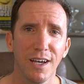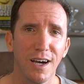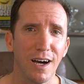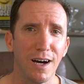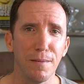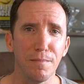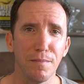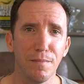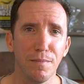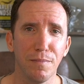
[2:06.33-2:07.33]

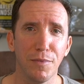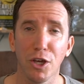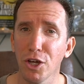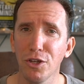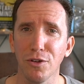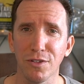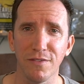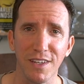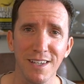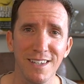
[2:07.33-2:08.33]
The good news of
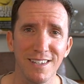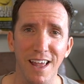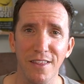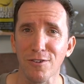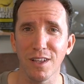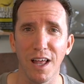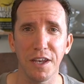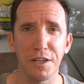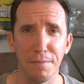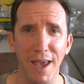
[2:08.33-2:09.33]
this is that there's a lot
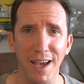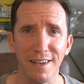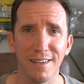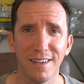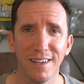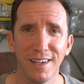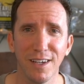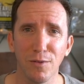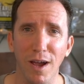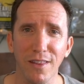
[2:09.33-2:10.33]
of demand,
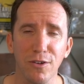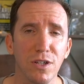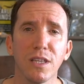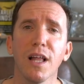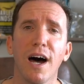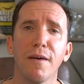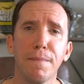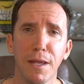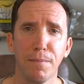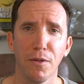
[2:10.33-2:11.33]
right? There's a lot of
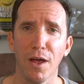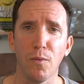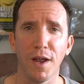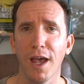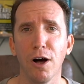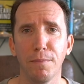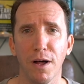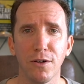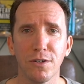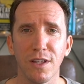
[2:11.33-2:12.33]
people that want to help
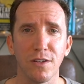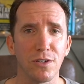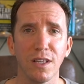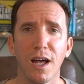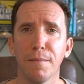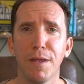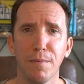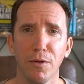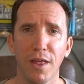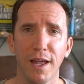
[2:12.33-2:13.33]
others, and there's a lot of
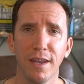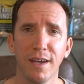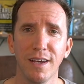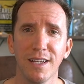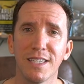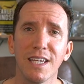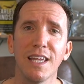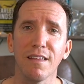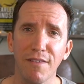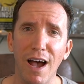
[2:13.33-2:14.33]
people that see
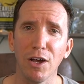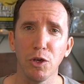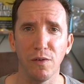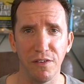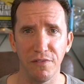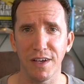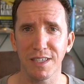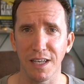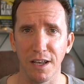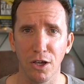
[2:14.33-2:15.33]
the value of
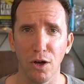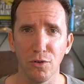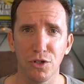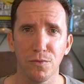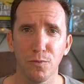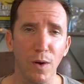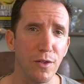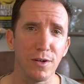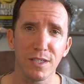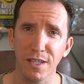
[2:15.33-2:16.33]
investing in a coach,
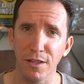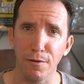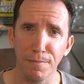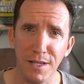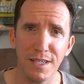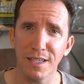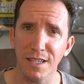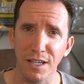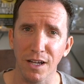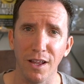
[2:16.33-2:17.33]
whether it's in their business,
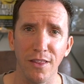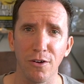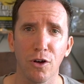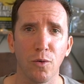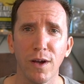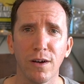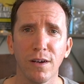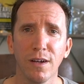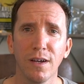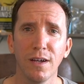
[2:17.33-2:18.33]
in their
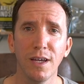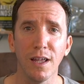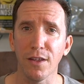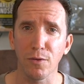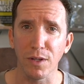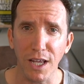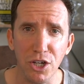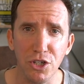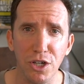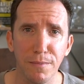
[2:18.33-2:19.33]
career, in their
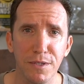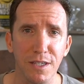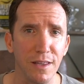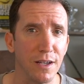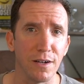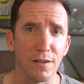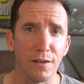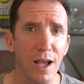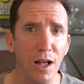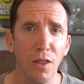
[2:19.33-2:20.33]
relationships, in their
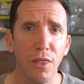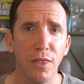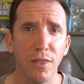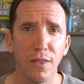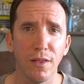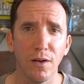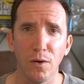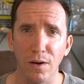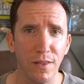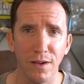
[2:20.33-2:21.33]
health,
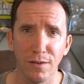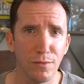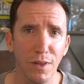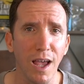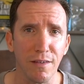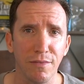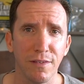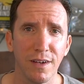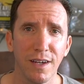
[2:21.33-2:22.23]
or in their life.